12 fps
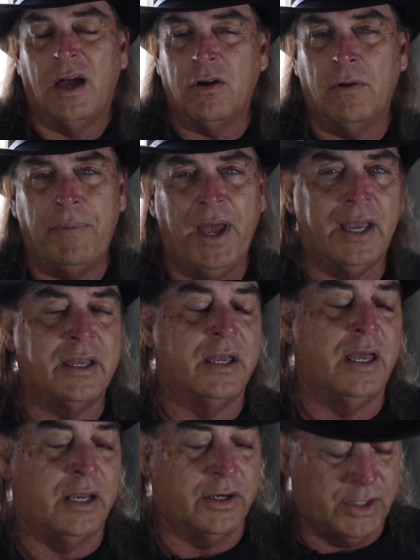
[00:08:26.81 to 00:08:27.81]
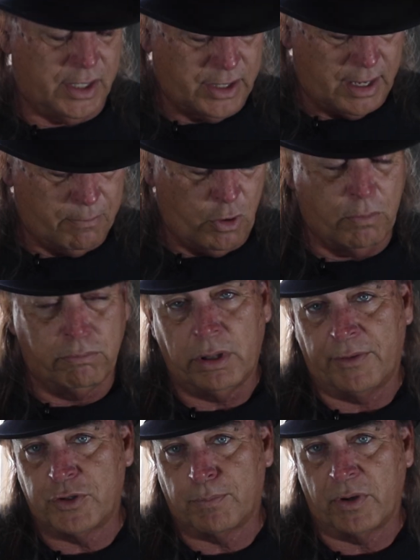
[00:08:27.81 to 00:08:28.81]
I'll go back and kind of check that whole
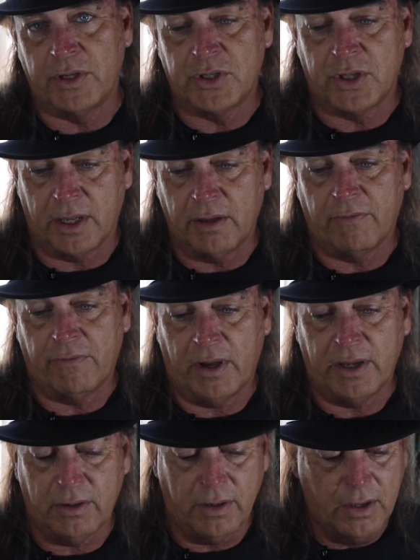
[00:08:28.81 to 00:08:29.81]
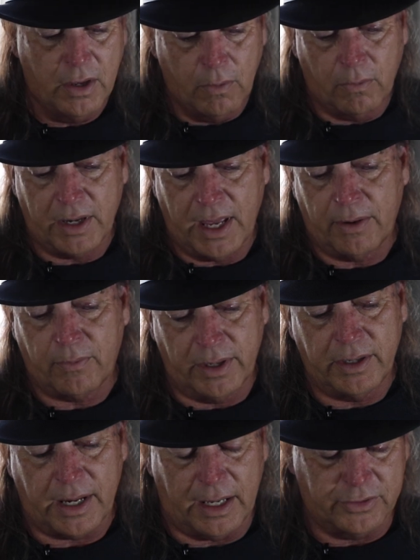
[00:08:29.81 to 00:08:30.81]
Bluff Springs thing and find what he had
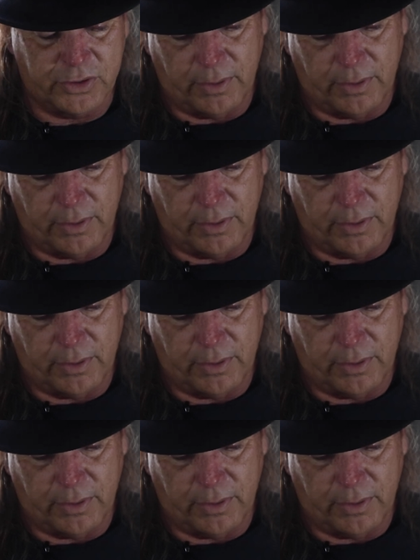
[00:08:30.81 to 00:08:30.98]
written down.